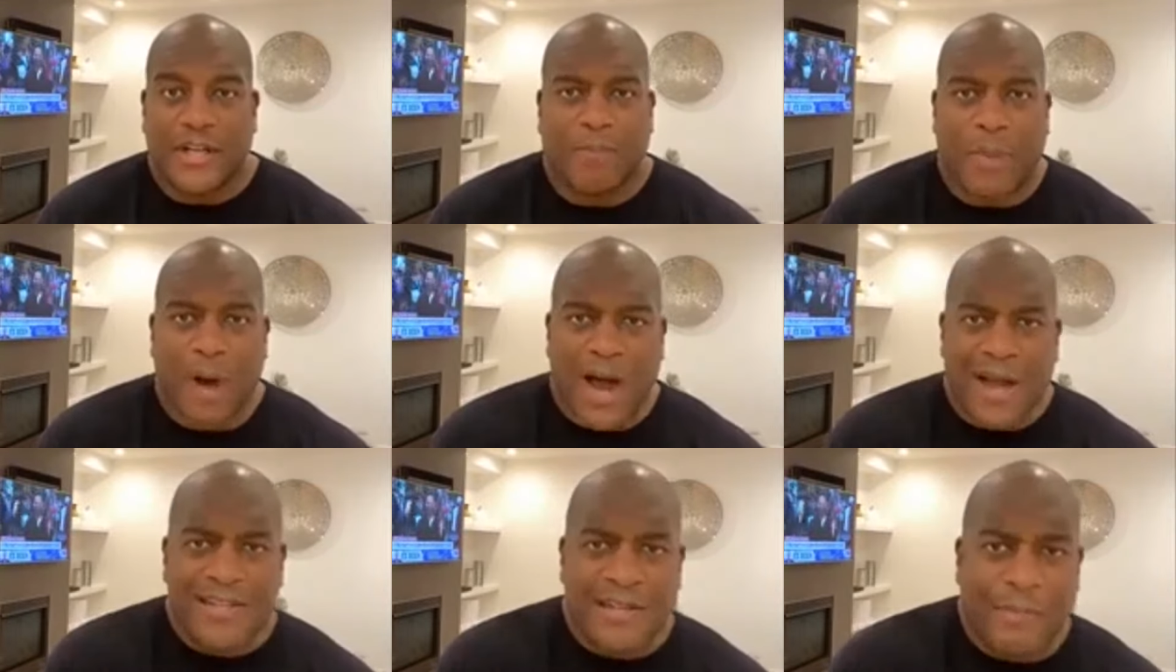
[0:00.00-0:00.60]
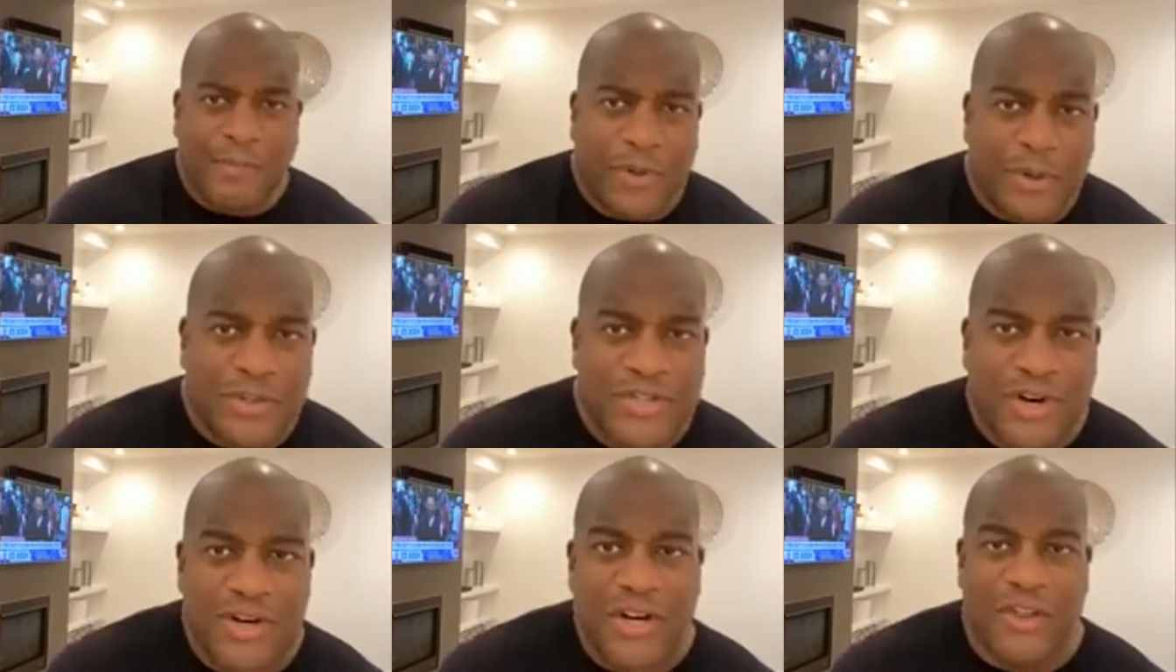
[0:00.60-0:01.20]
Boston
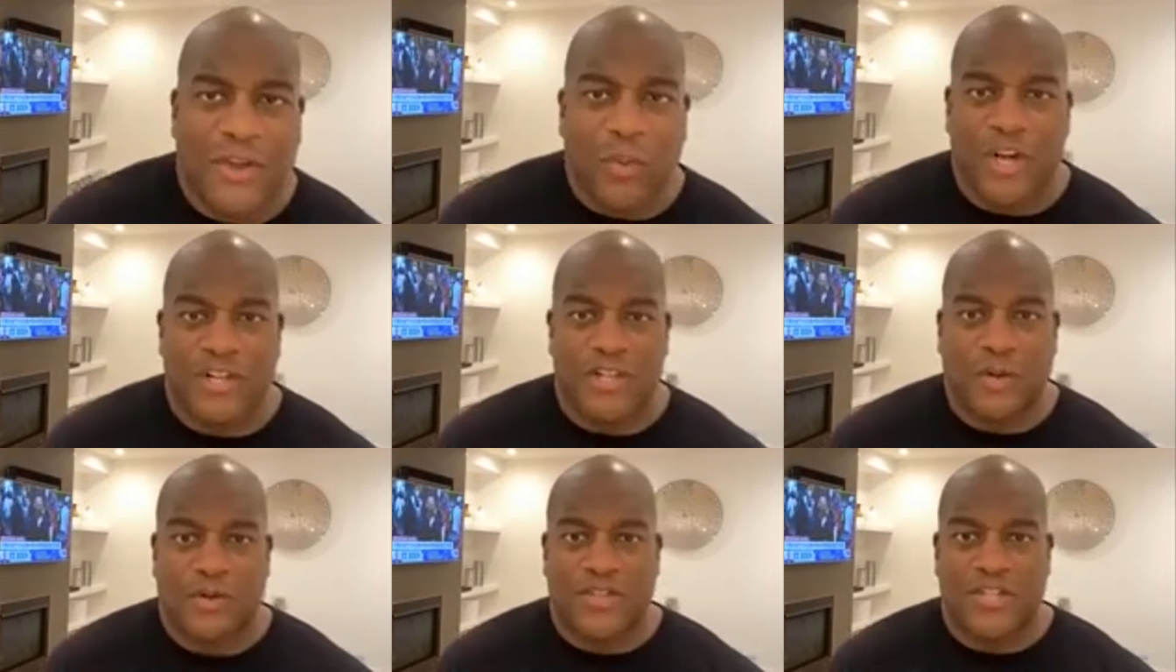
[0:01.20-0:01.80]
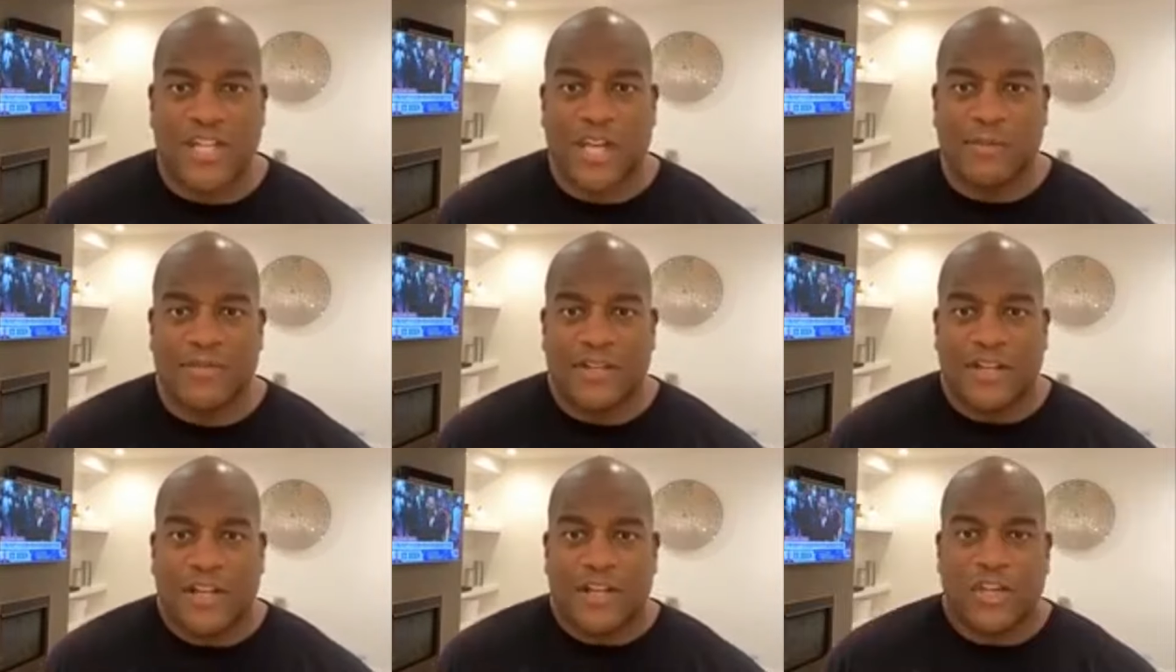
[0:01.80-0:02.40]
Bruins are another one of those
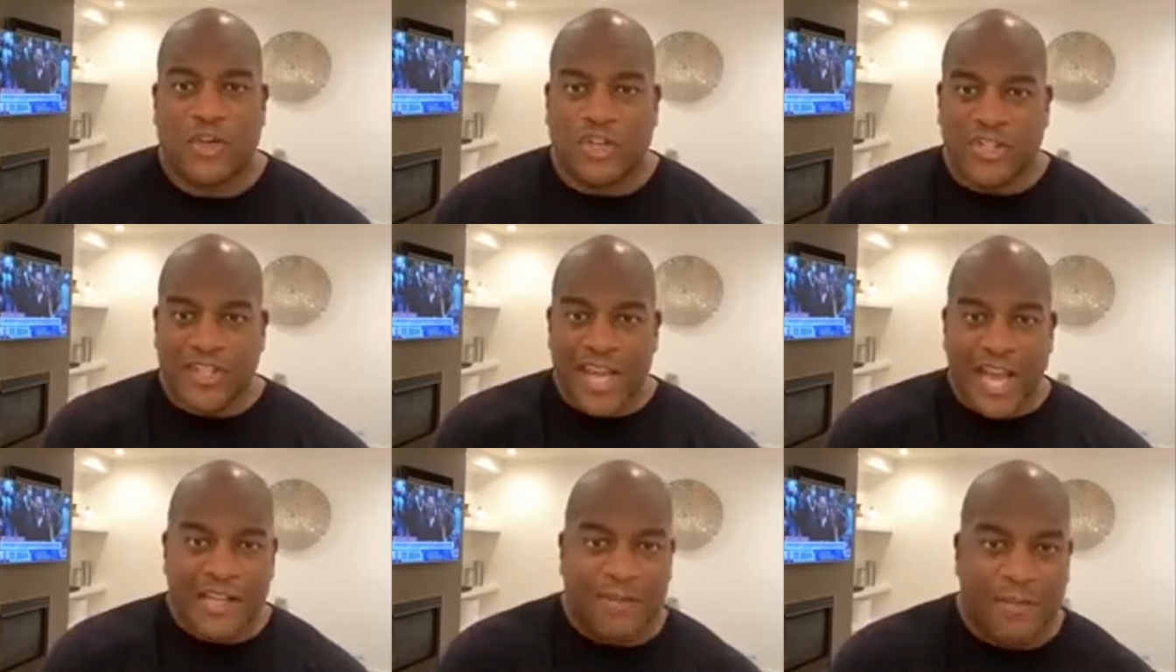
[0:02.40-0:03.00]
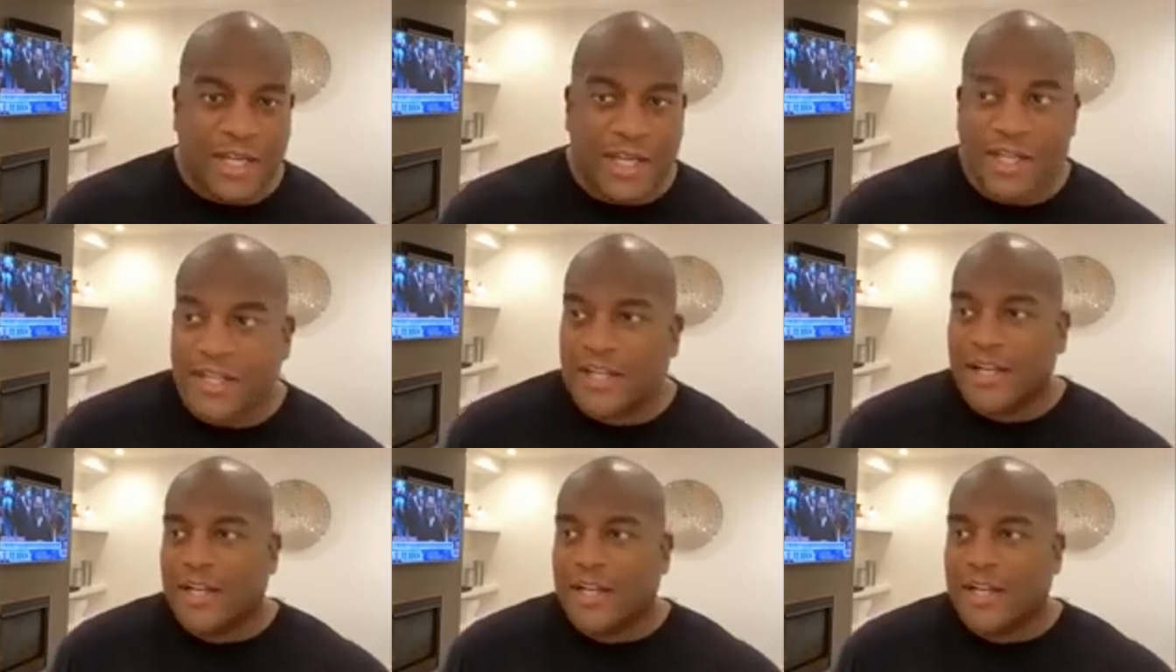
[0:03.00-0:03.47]
teams. You just asked me,